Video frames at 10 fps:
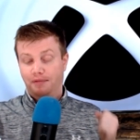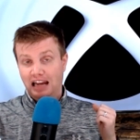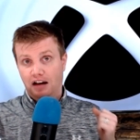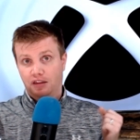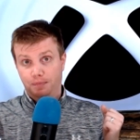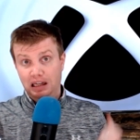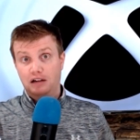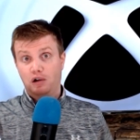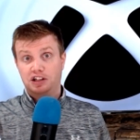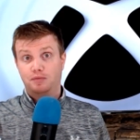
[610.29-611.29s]
Now, the big
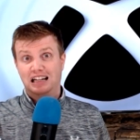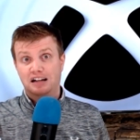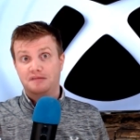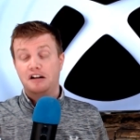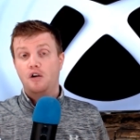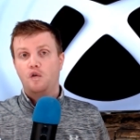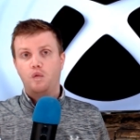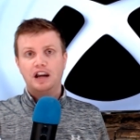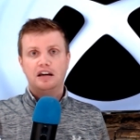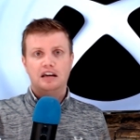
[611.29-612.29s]
question becomes
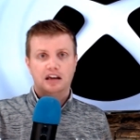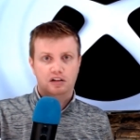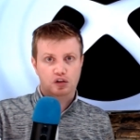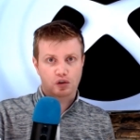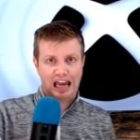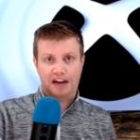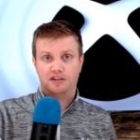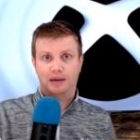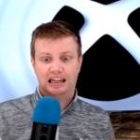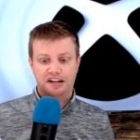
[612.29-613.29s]
when do they have
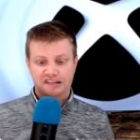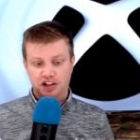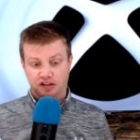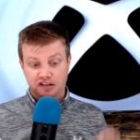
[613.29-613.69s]
to make a decision?